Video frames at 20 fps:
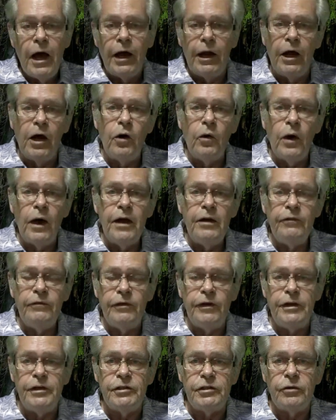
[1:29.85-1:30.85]
An OA
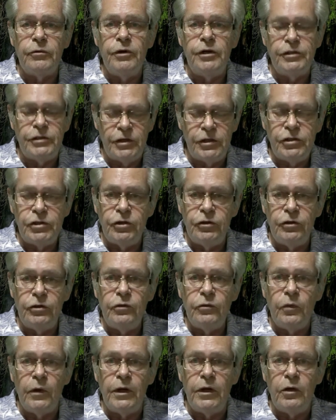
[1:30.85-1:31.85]
visa is
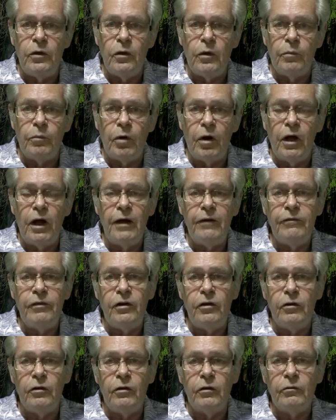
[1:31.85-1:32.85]
issued when you apply
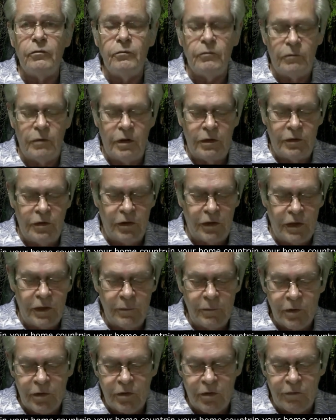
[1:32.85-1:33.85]
for your
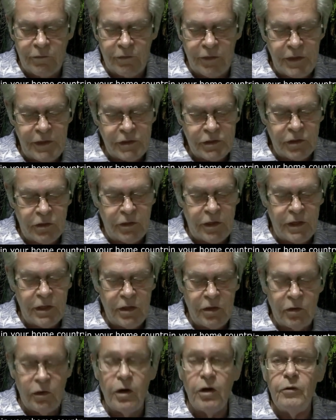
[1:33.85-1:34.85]
non-immigrant visa
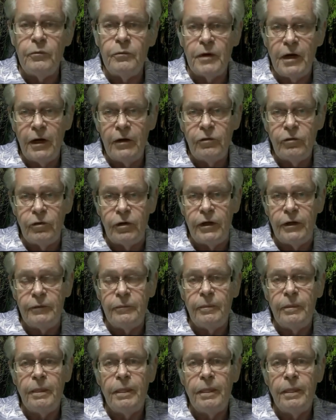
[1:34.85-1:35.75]
in your home country,